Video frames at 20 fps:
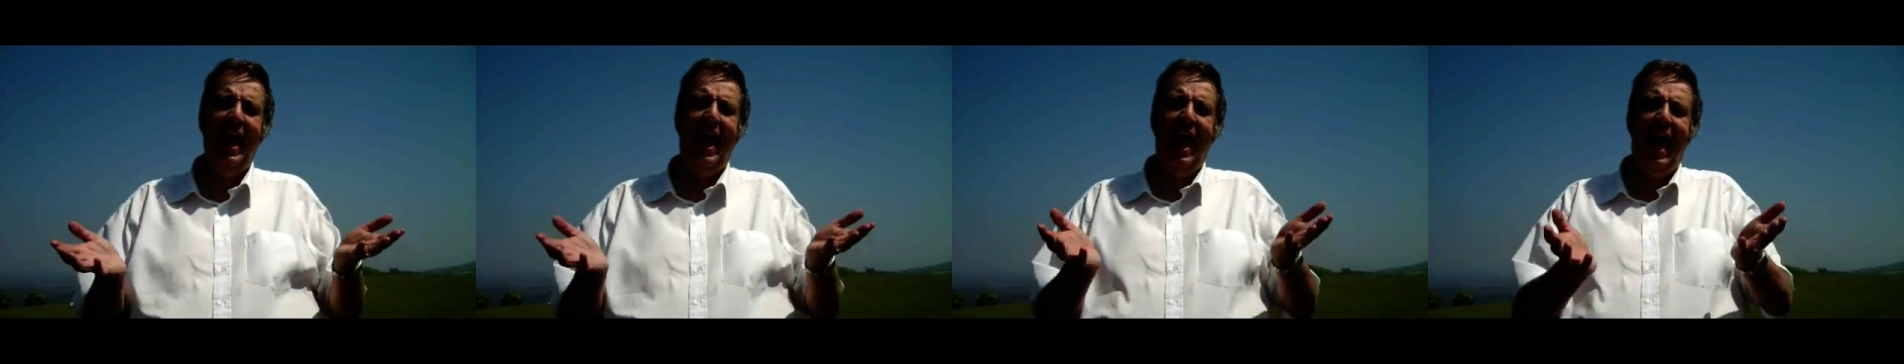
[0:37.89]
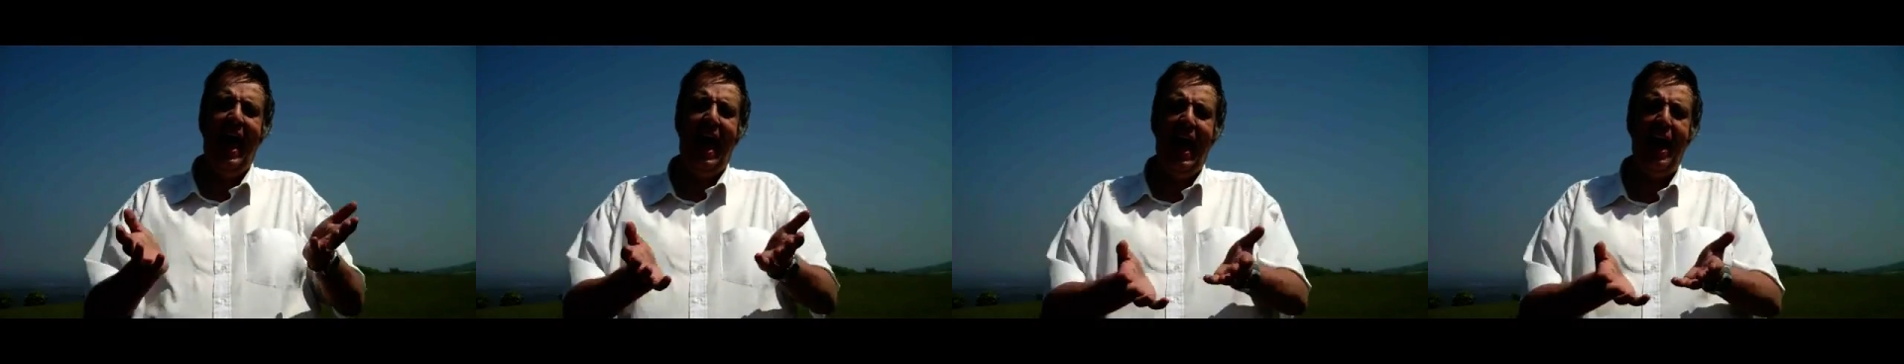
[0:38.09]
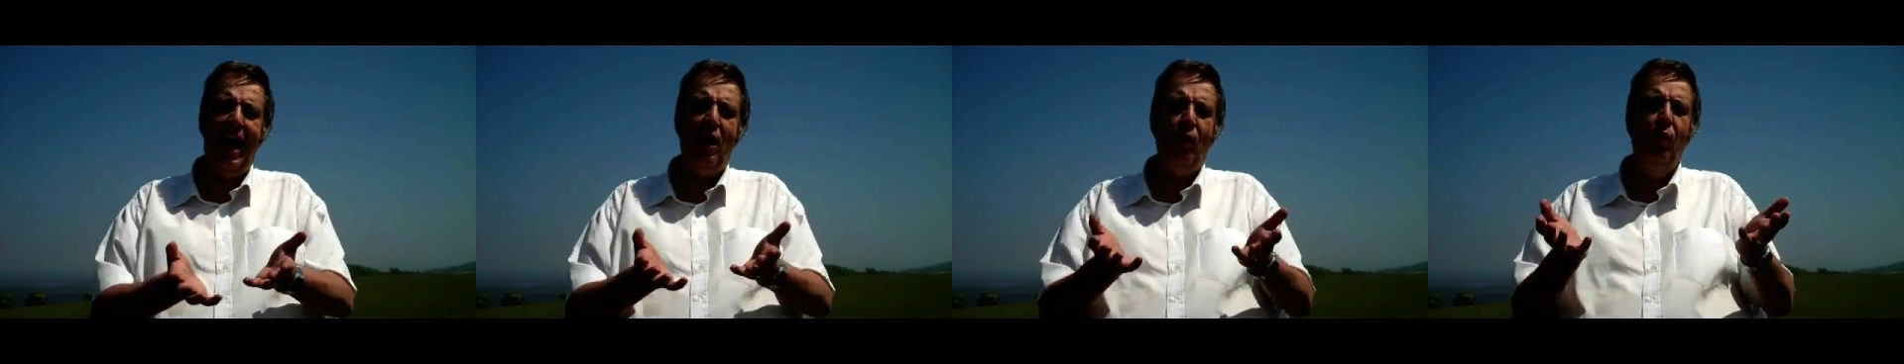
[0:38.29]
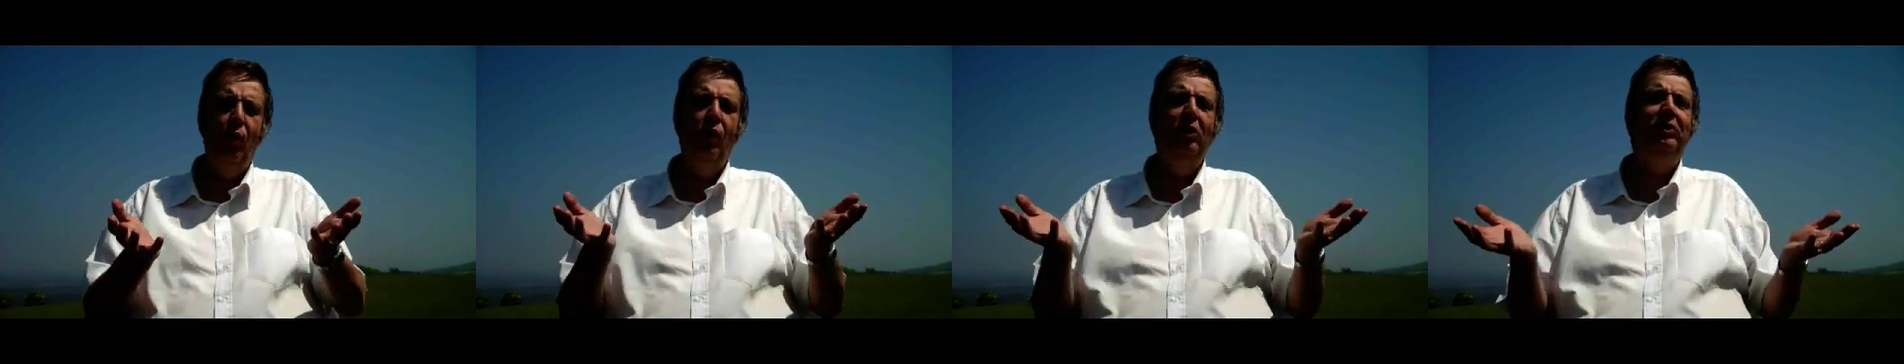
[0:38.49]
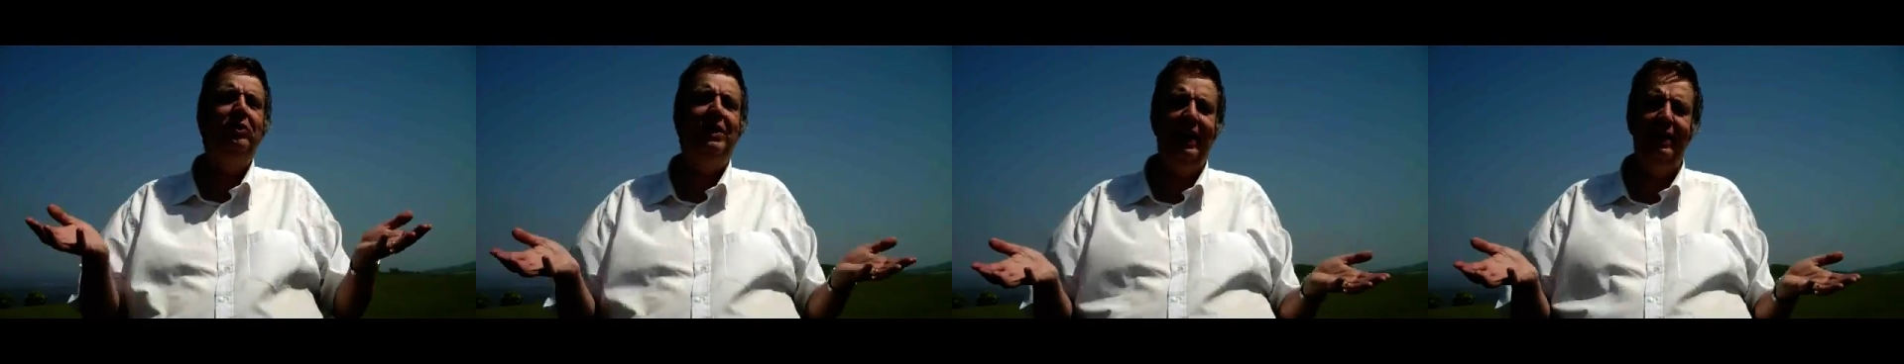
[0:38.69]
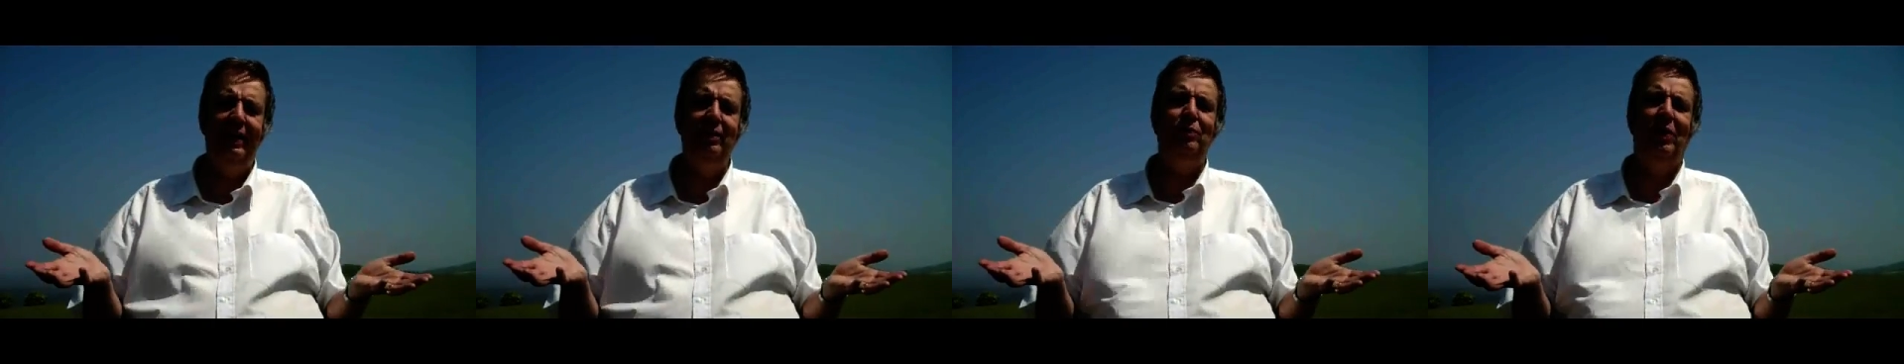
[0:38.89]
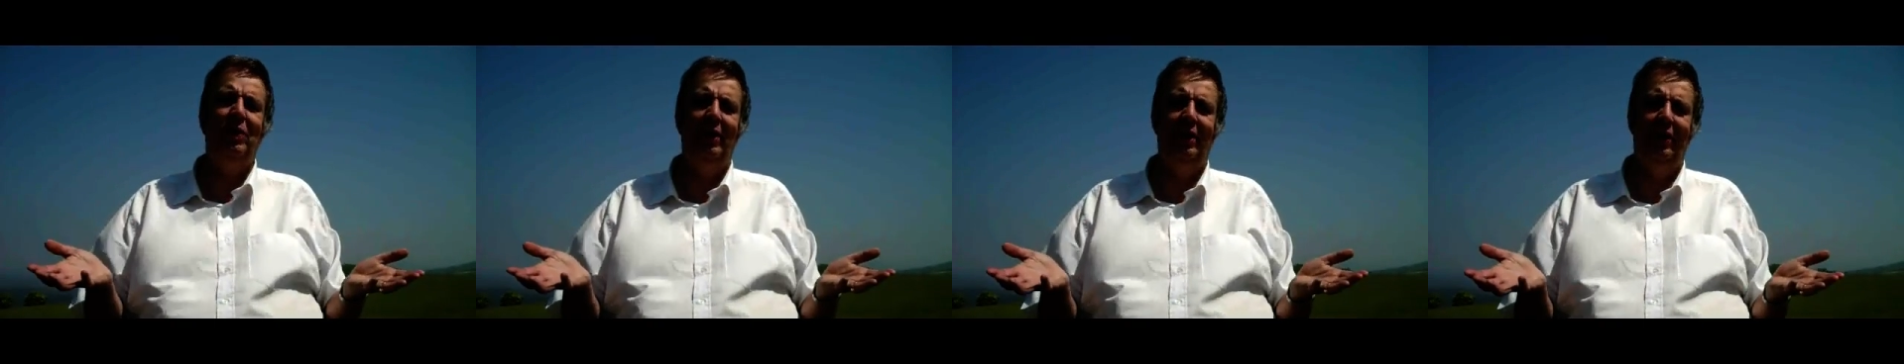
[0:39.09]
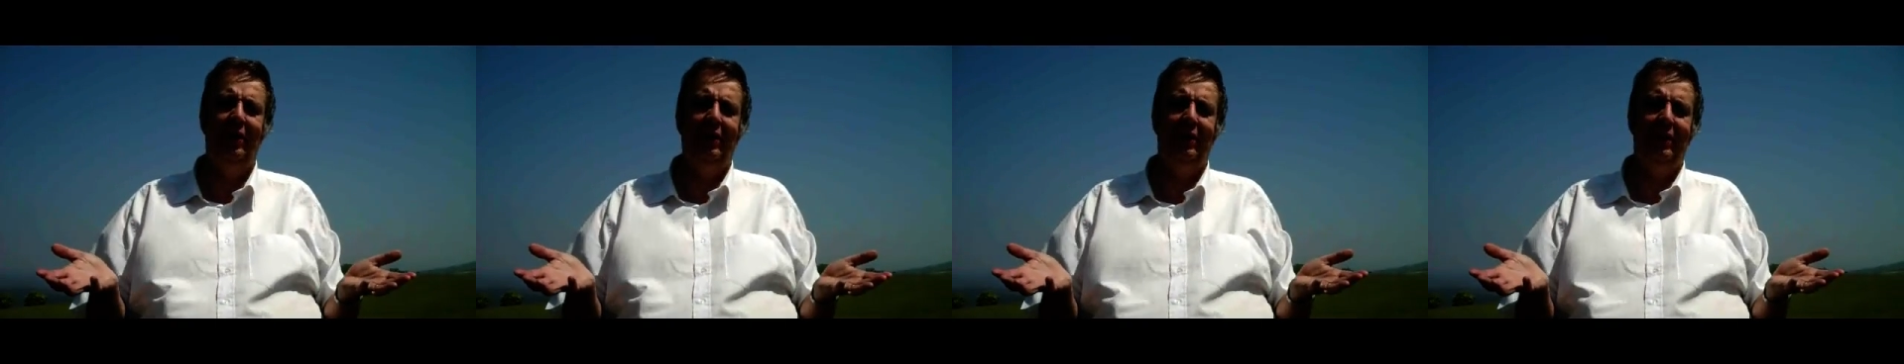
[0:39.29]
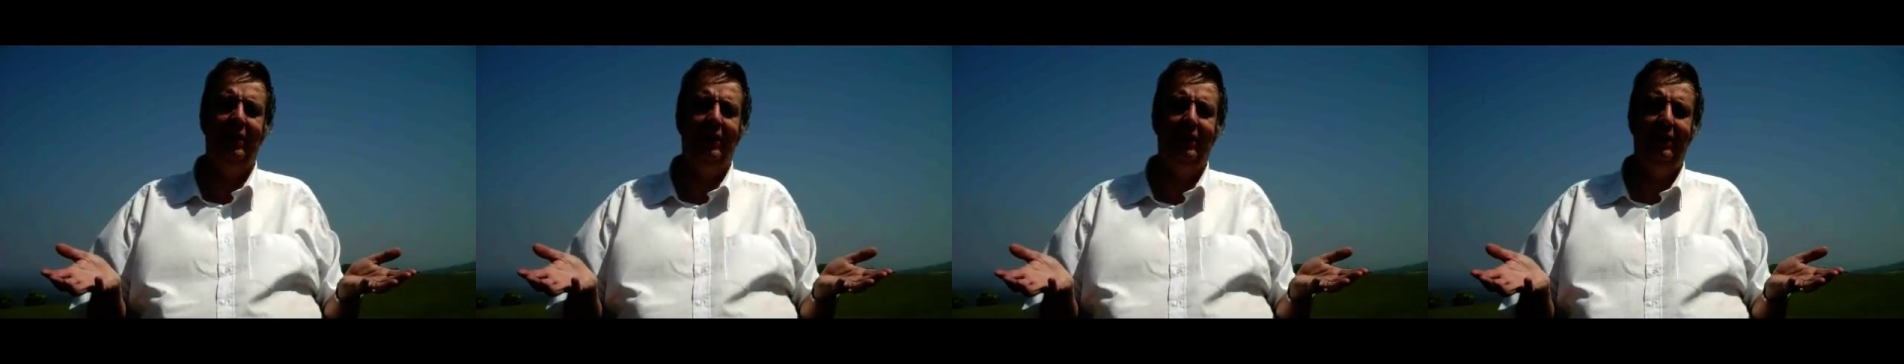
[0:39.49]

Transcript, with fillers: how would they work?